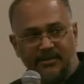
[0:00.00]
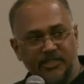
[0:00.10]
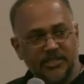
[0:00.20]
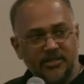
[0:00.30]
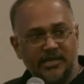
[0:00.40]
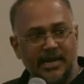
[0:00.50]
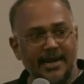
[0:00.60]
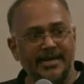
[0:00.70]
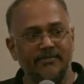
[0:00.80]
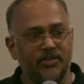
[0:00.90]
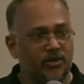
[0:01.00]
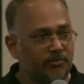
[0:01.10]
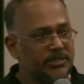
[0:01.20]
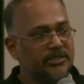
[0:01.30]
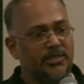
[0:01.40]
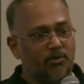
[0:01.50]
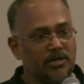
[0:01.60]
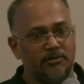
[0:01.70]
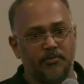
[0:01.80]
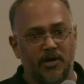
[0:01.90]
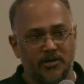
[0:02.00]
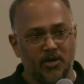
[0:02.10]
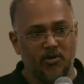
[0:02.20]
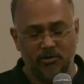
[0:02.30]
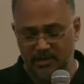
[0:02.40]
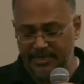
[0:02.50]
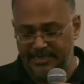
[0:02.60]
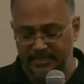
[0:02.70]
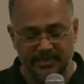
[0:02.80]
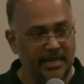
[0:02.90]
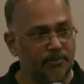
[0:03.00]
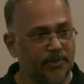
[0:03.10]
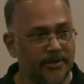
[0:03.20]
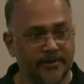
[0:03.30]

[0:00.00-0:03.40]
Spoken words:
which is not aligned with your business outcome or goal, it doesn't help.